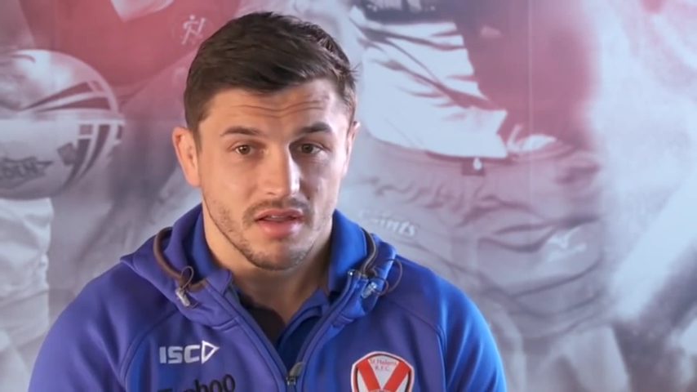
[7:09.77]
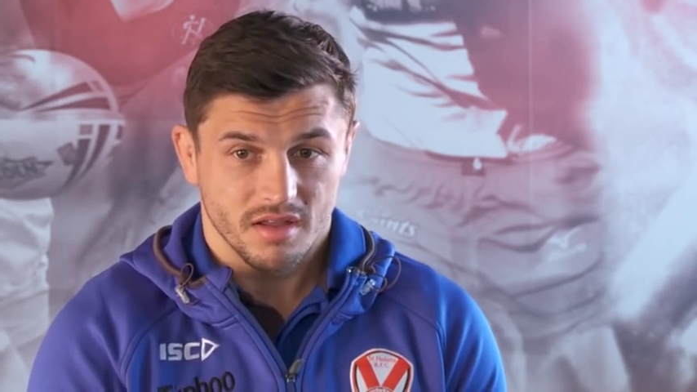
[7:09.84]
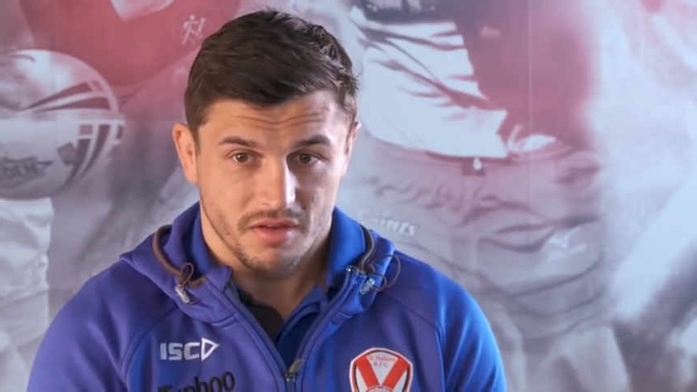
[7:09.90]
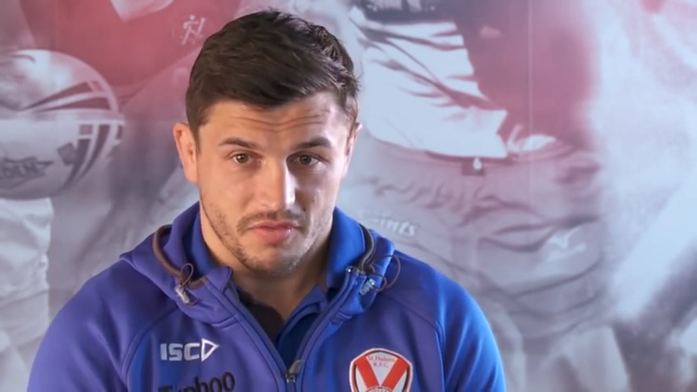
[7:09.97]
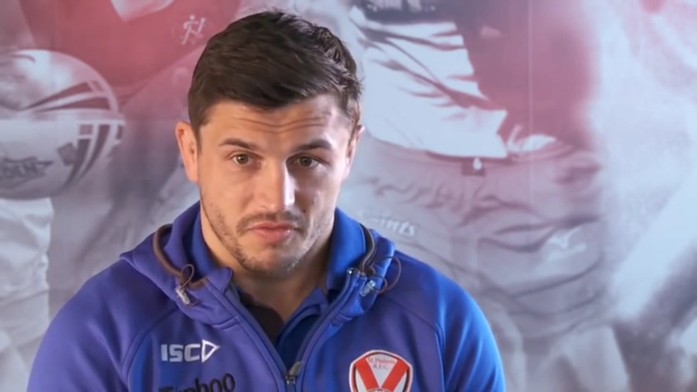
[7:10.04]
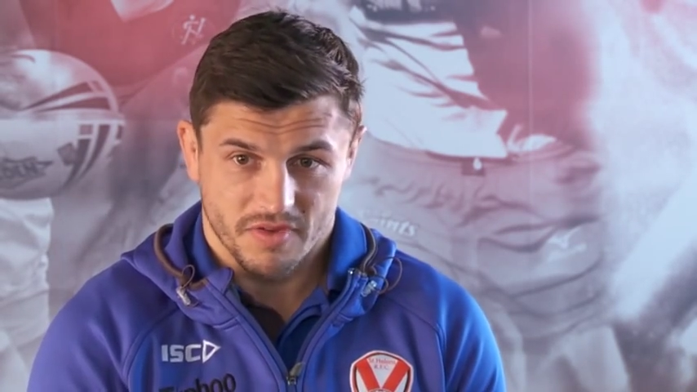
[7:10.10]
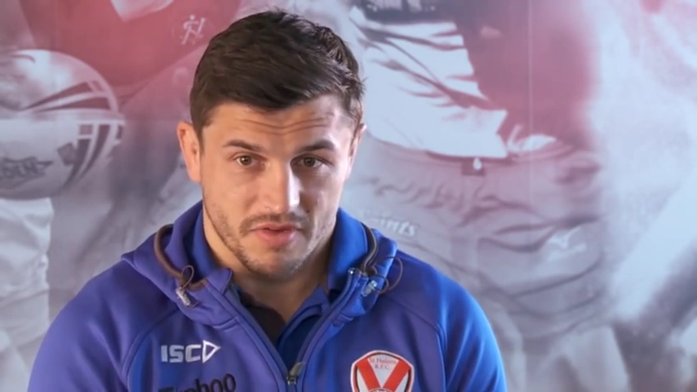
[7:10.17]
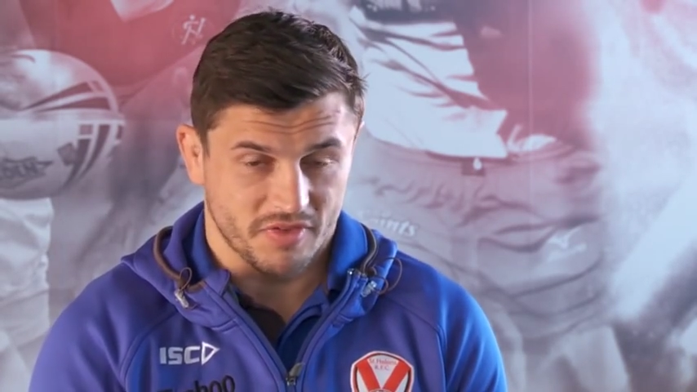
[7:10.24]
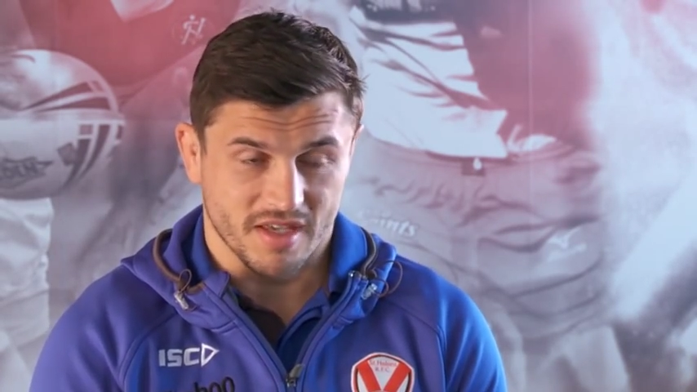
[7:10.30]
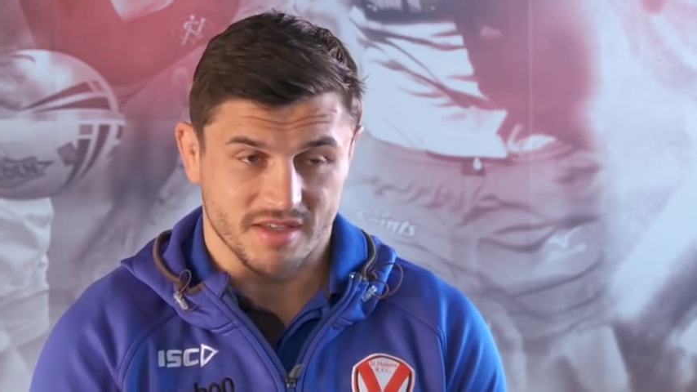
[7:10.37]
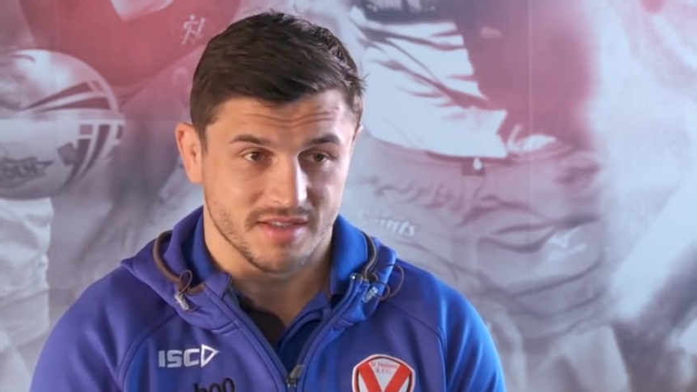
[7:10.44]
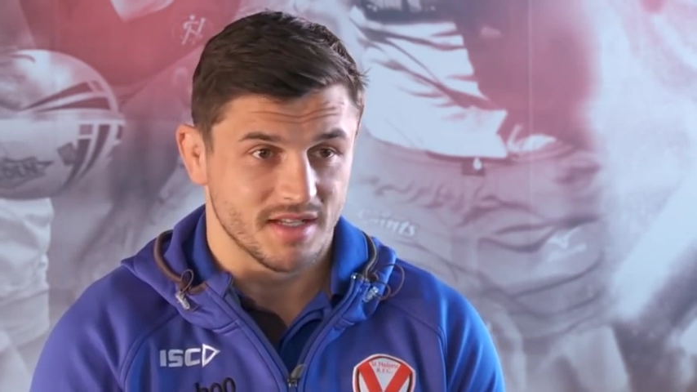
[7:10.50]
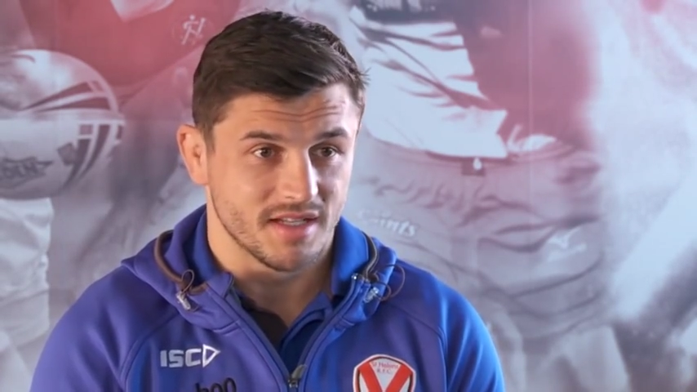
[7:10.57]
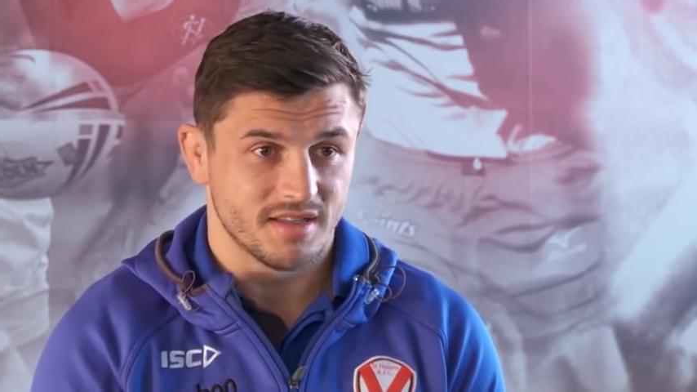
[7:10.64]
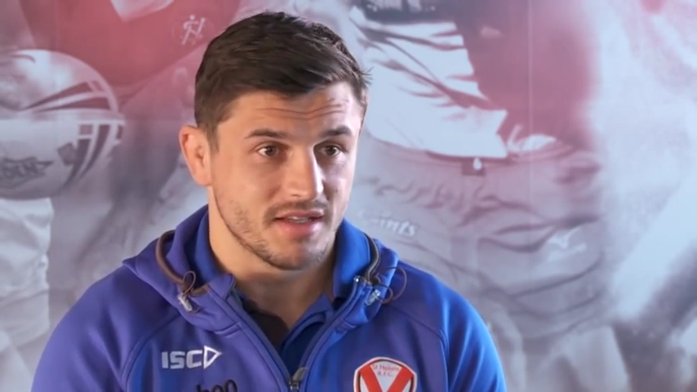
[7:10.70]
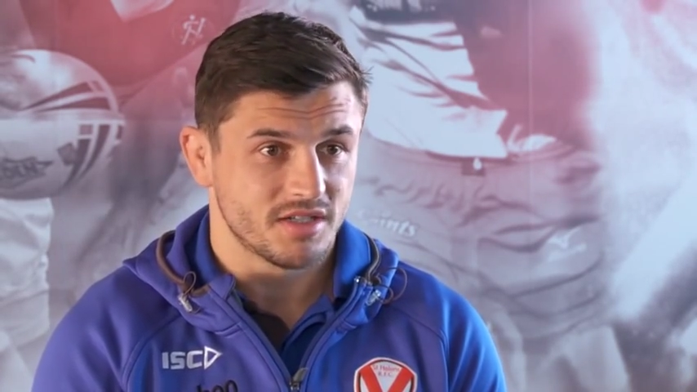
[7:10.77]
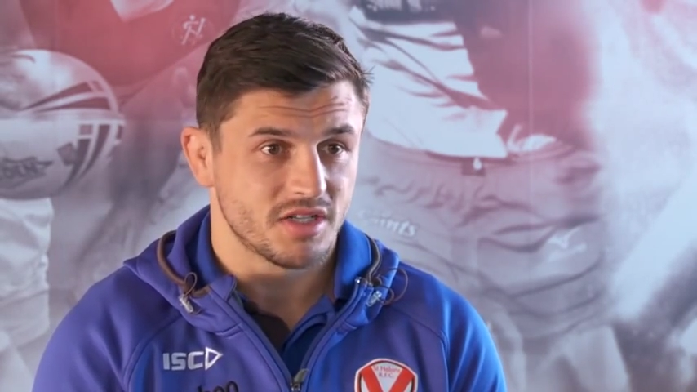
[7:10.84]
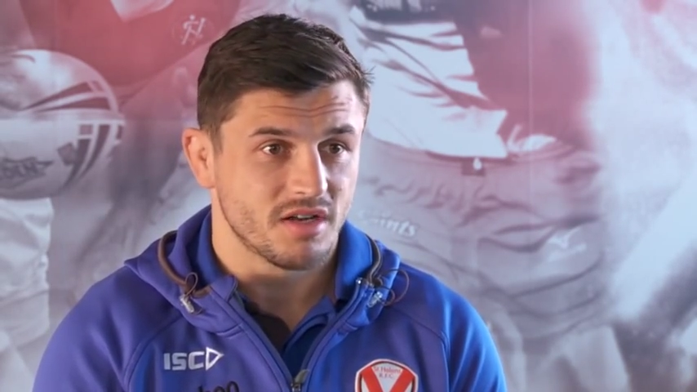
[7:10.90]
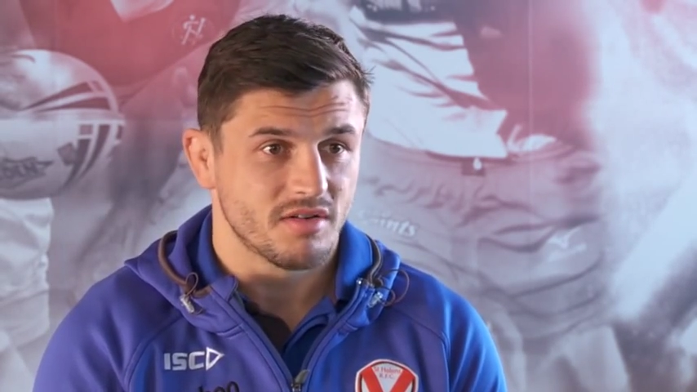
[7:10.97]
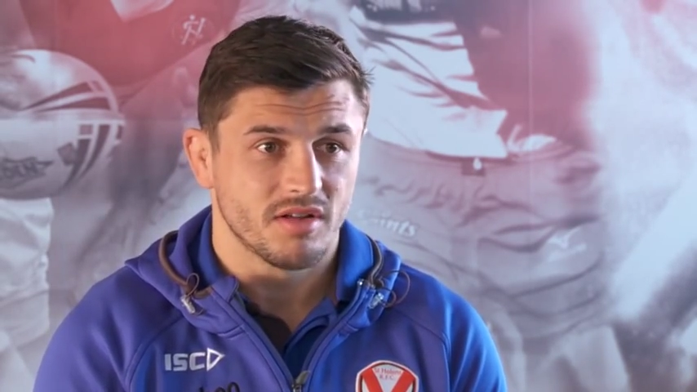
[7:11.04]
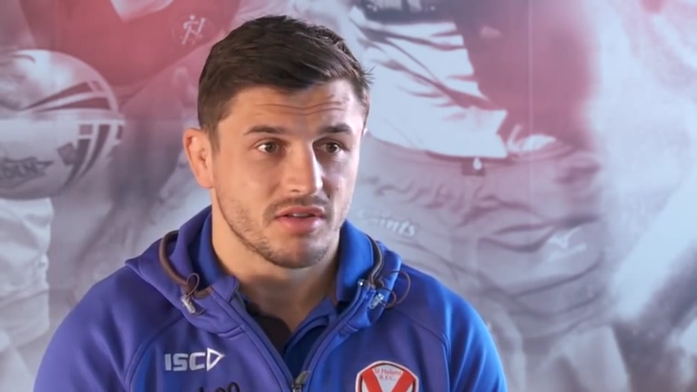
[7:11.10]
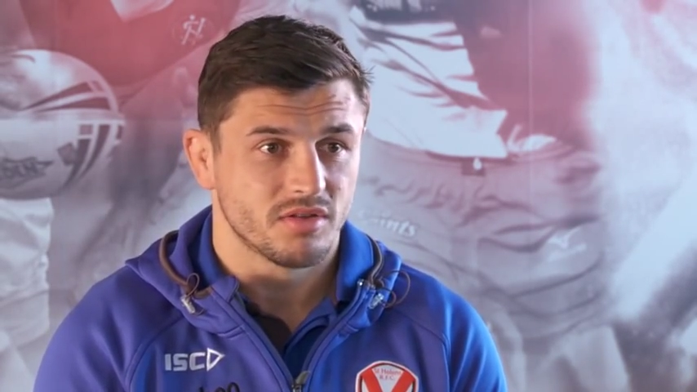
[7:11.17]
if, if that's needed this
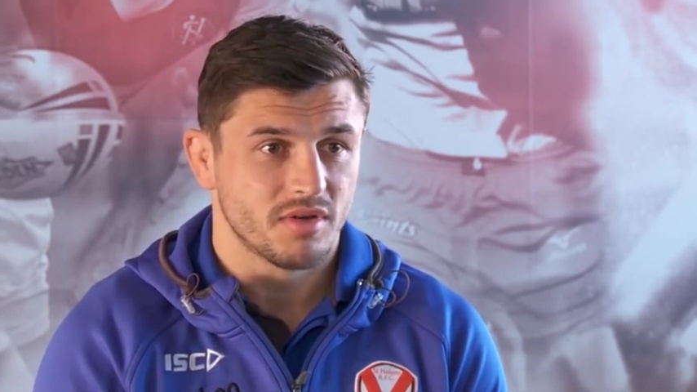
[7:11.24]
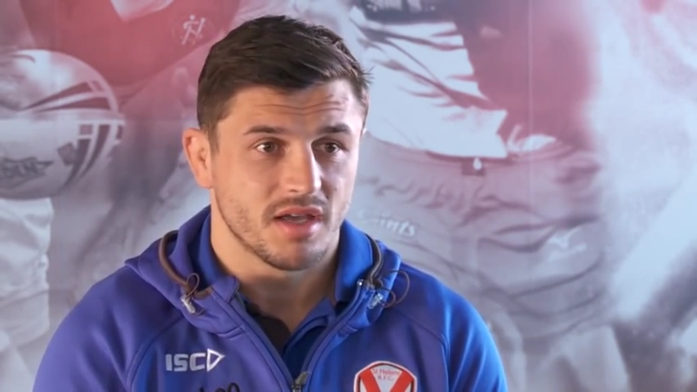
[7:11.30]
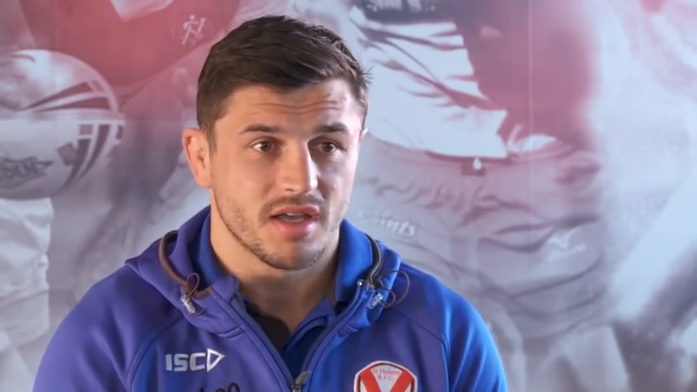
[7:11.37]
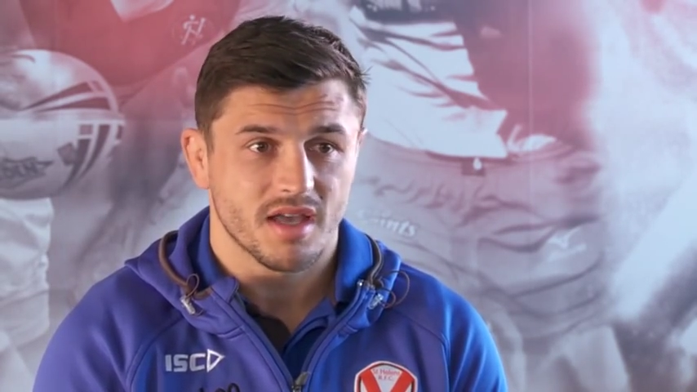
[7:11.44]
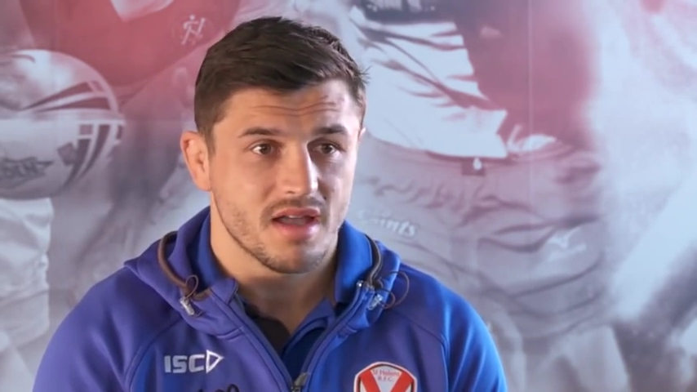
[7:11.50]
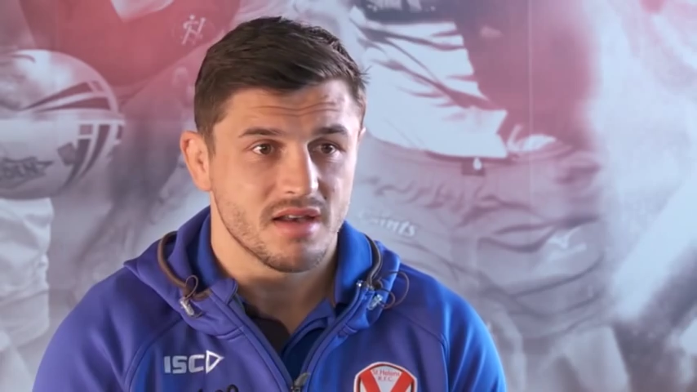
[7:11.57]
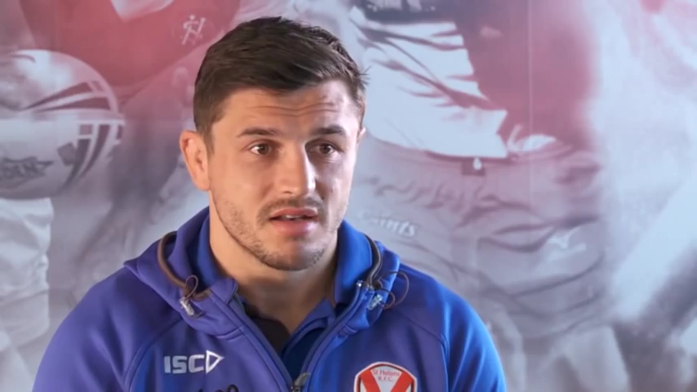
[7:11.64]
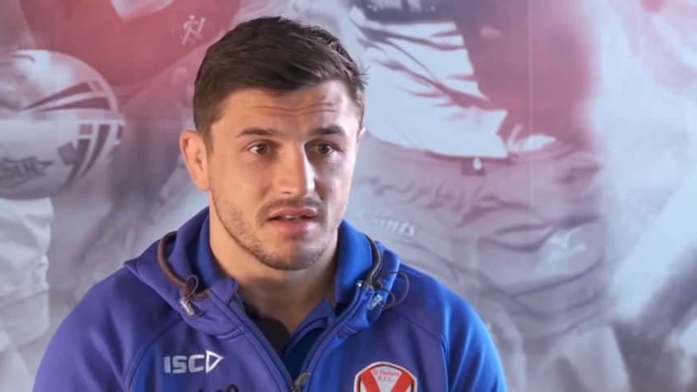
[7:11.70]
year, I'll do it again,